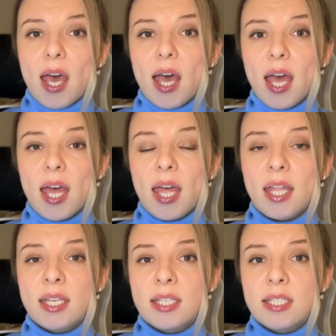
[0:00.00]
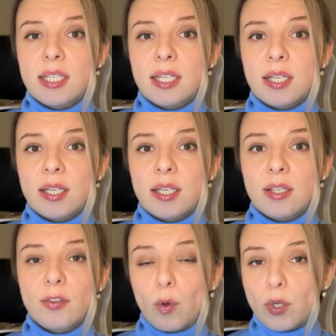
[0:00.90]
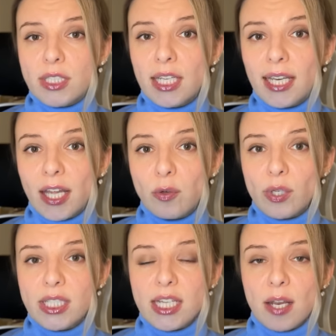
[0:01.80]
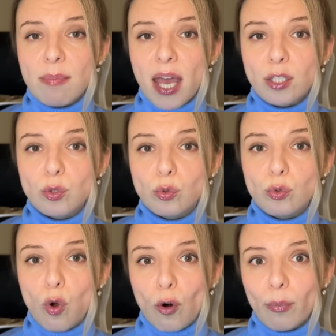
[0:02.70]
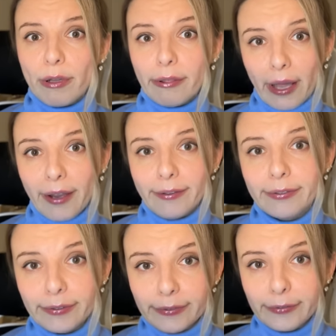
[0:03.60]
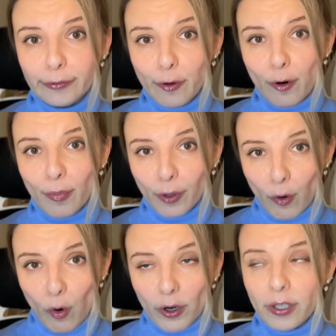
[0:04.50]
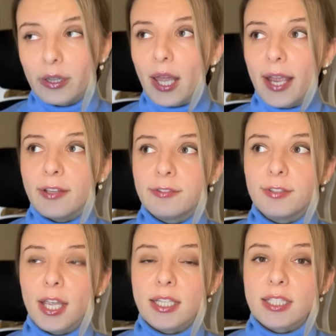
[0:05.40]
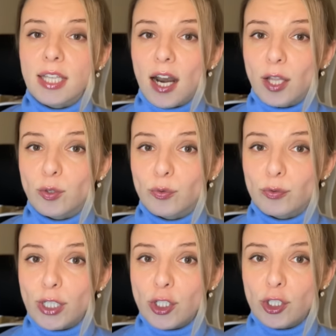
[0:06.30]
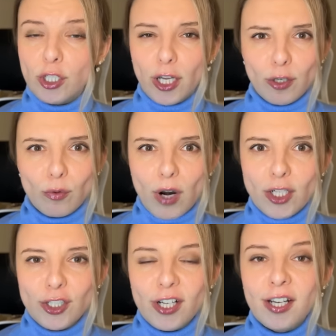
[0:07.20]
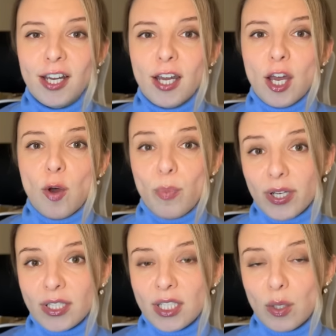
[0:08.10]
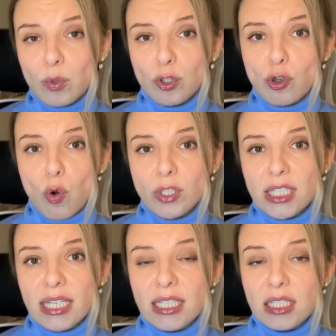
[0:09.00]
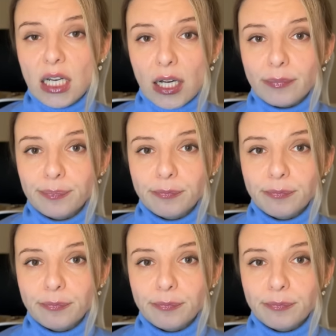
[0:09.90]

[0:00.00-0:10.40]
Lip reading: and thought he can return back to normal life, normal orc life in Saratov region in Russia, but he was shot in his car.